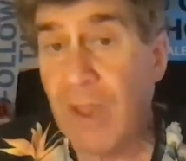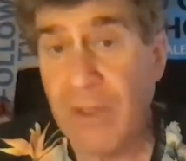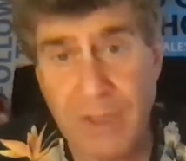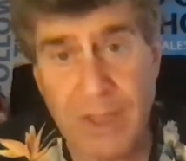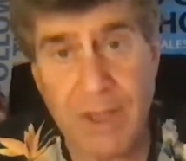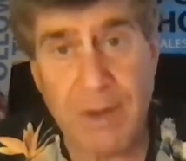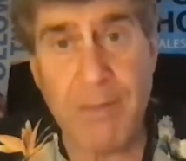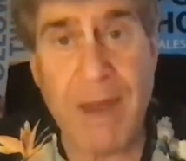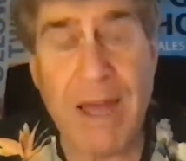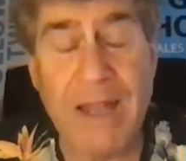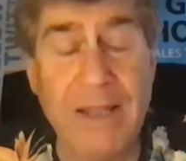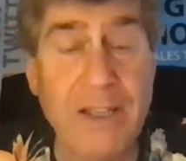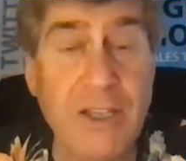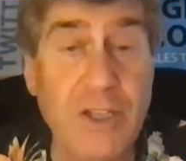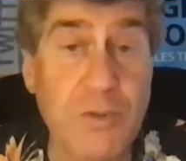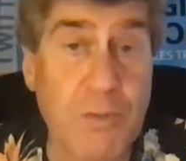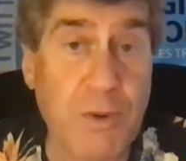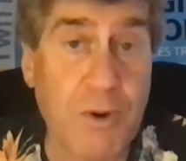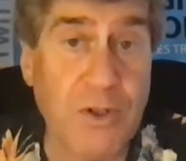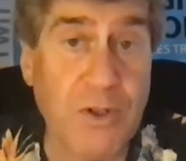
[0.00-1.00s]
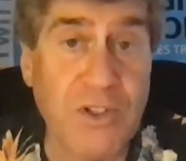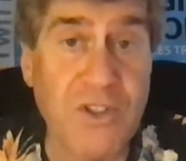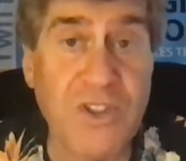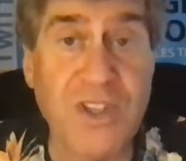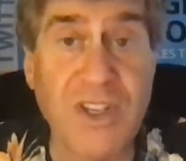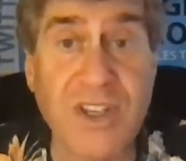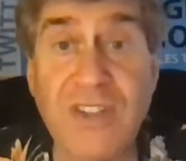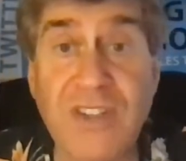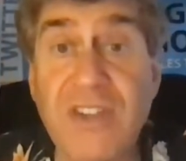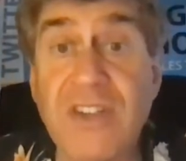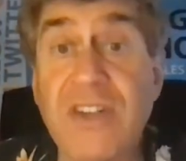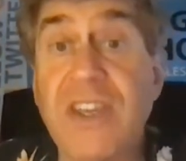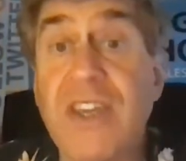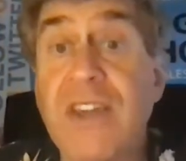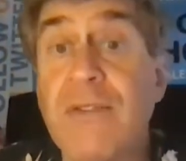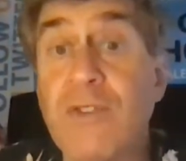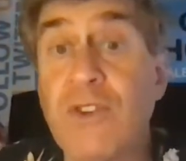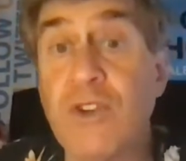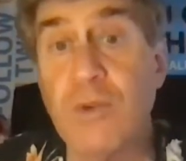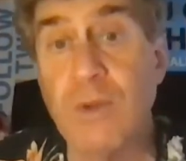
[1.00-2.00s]
The thing about lease purchasing is it
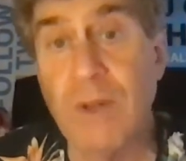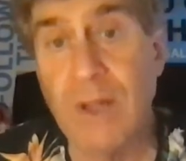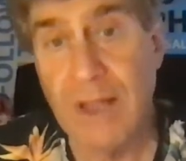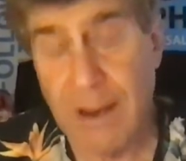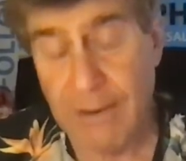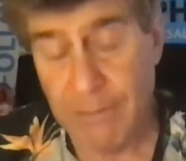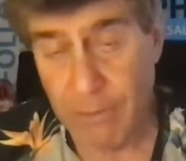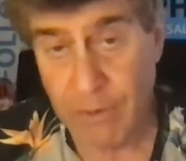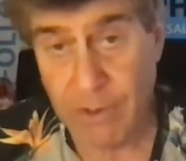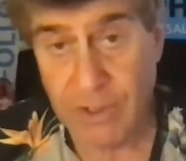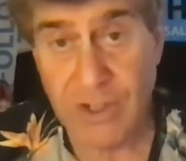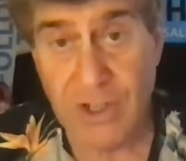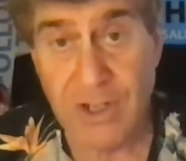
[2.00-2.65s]
gives you leverage.